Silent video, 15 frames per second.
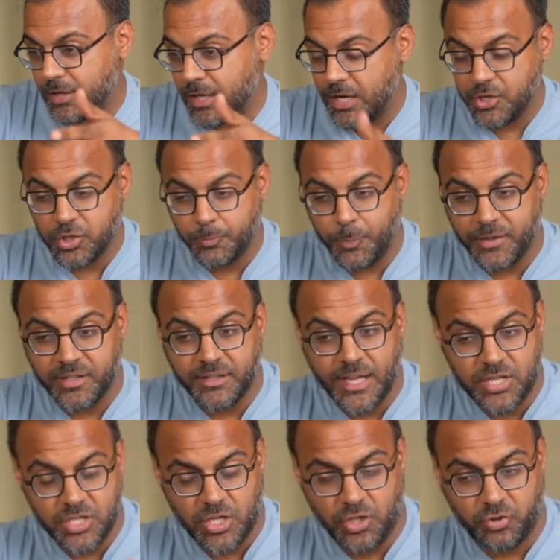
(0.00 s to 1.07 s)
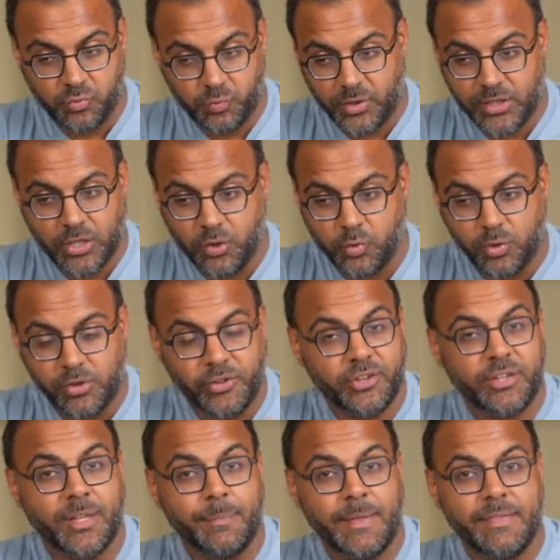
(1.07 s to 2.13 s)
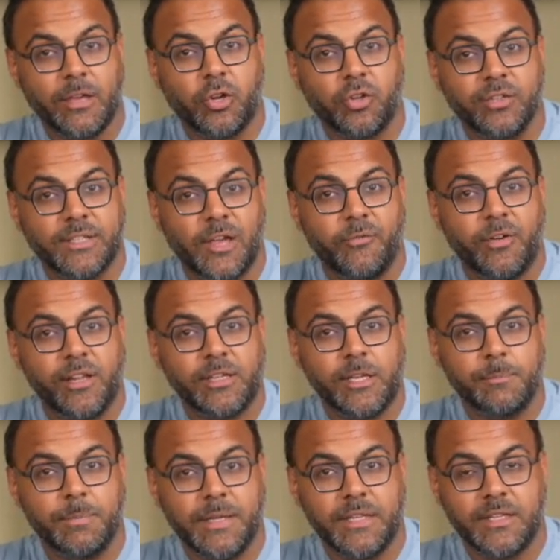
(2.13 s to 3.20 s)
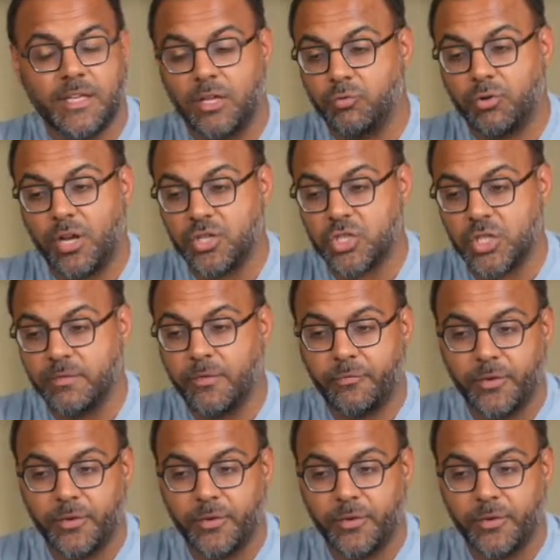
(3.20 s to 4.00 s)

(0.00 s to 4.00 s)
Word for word: initial presentation is really cool, this is something that could definitely be the introduction of a